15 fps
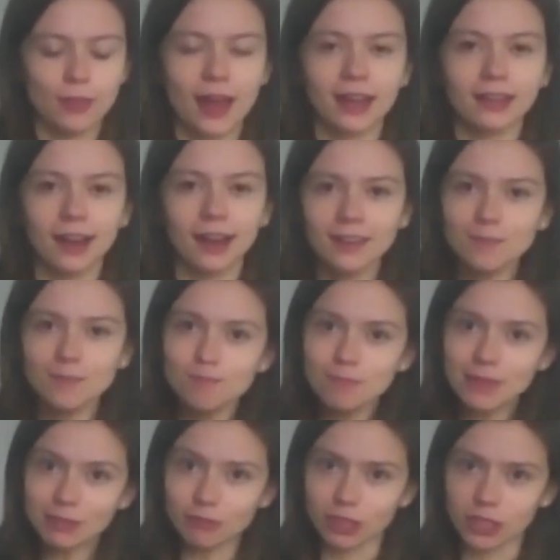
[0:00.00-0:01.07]
that kind of
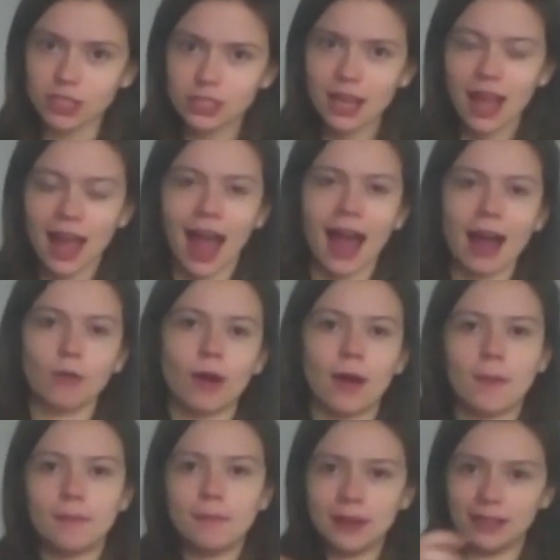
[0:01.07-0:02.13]
mirrors how
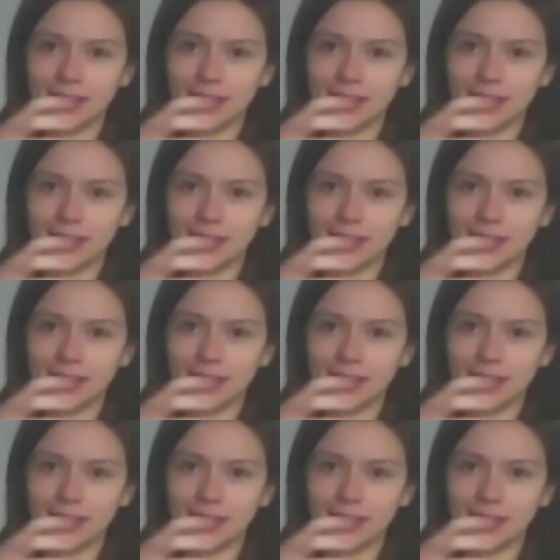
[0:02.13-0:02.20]
a